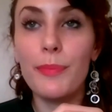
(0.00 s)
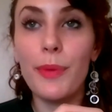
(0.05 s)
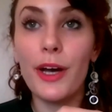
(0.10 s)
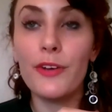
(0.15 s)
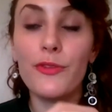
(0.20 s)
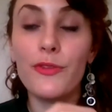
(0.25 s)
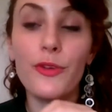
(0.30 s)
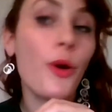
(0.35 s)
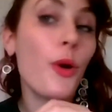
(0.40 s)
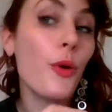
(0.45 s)

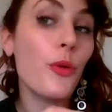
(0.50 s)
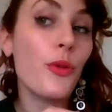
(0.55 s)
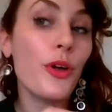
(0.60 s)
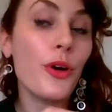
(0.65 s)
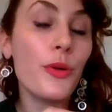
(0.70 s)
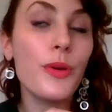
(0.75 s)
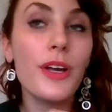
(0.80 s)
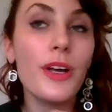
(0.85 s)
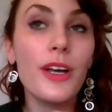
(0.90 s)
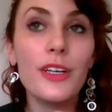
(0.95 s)
but for
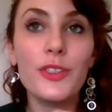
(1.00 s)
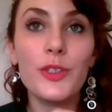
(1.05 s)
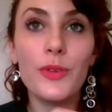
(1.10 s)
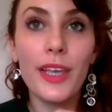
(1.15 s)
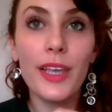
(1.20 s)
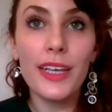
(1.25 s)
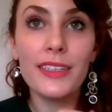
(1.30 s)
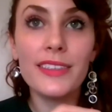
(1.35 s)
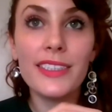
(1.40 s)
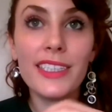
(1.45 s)
Holo. So
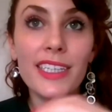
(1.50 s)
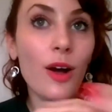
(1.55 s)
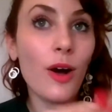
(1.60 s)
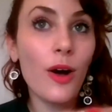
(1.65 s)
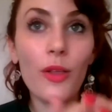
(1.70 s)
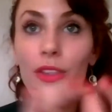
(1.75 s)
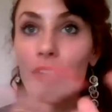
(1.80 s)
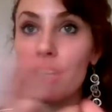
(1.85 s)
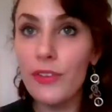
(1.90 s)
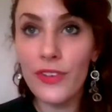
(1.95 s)
they can see
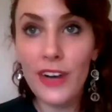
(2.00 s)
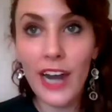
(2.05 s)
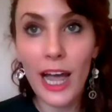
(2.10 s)
all the different